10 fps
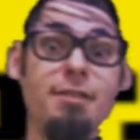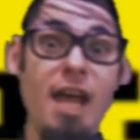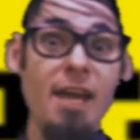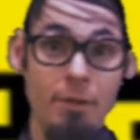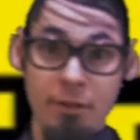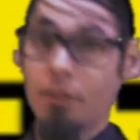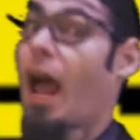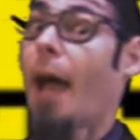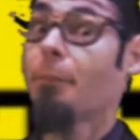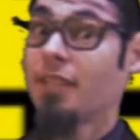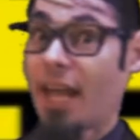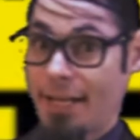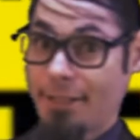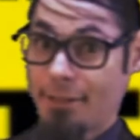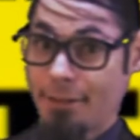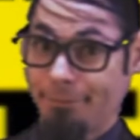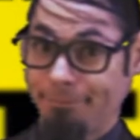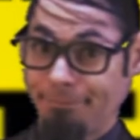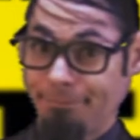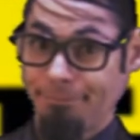entertainment
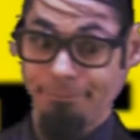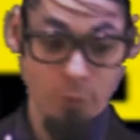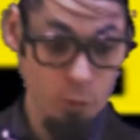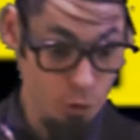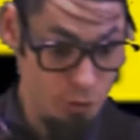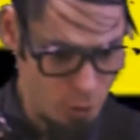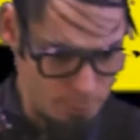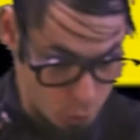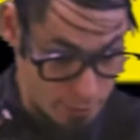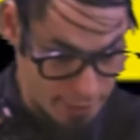update. Would you stop